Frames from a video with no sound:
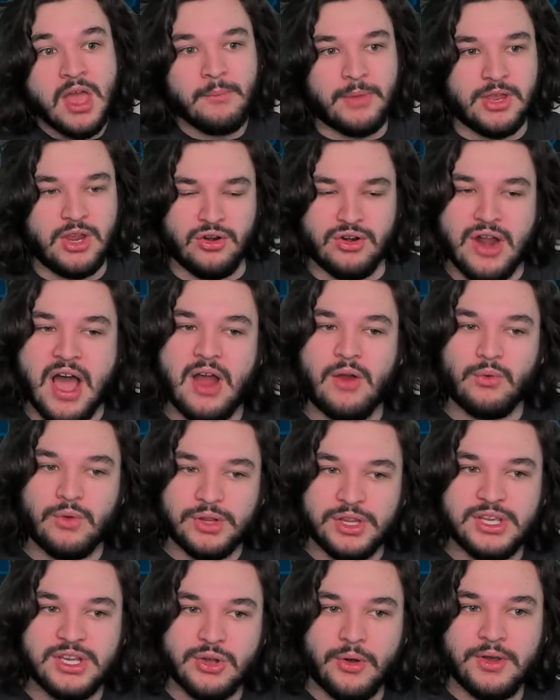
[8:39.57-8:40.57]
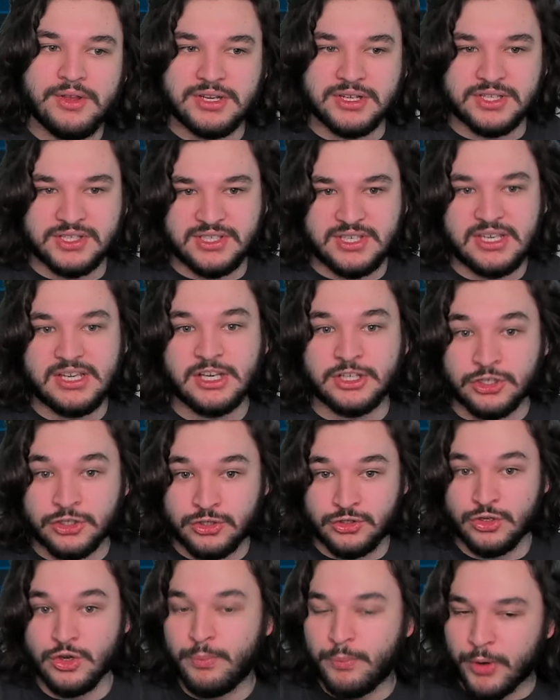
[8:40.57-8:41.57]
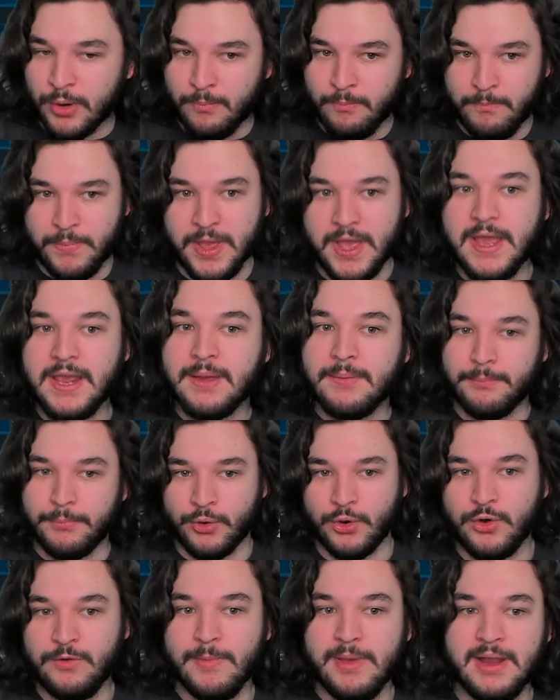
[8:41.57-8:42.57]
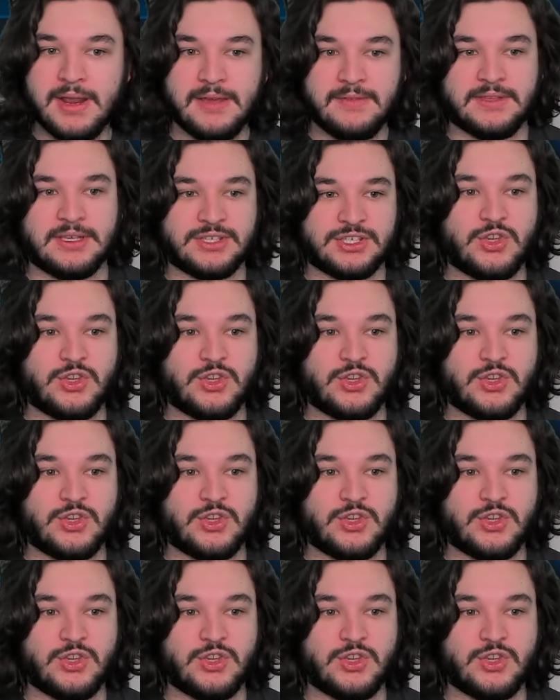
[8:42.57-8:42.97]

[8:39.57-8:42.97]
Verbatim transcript: But you're not really going to see a super big improvement in the